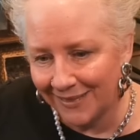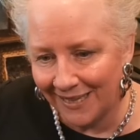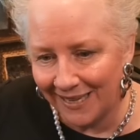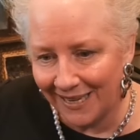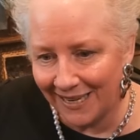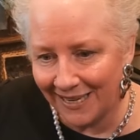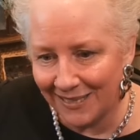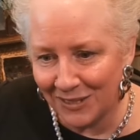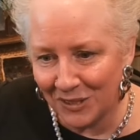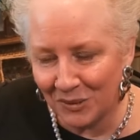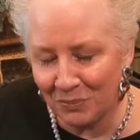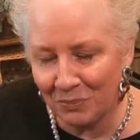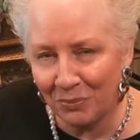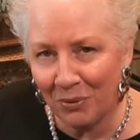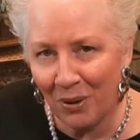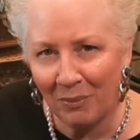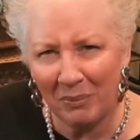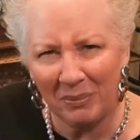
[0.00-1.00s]
It's
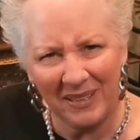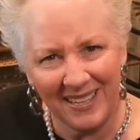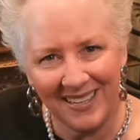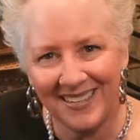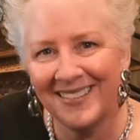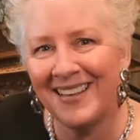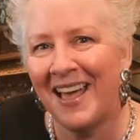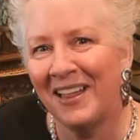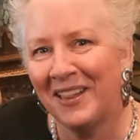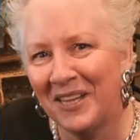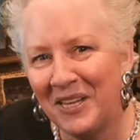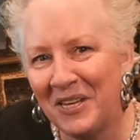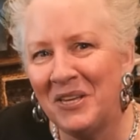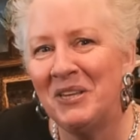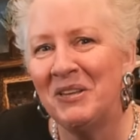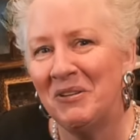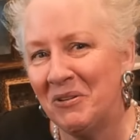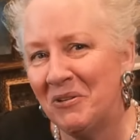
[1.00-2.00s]
probably
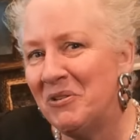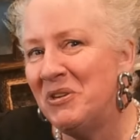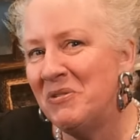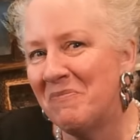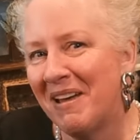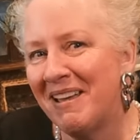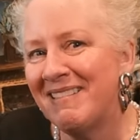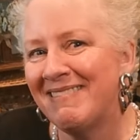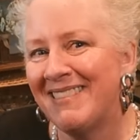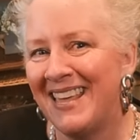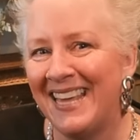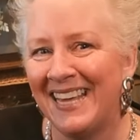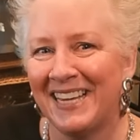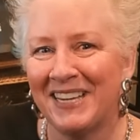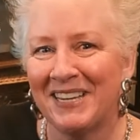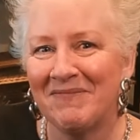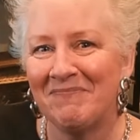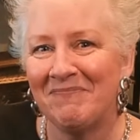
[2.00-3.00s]
exactly who you might
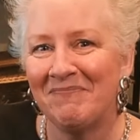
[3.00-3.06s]
think.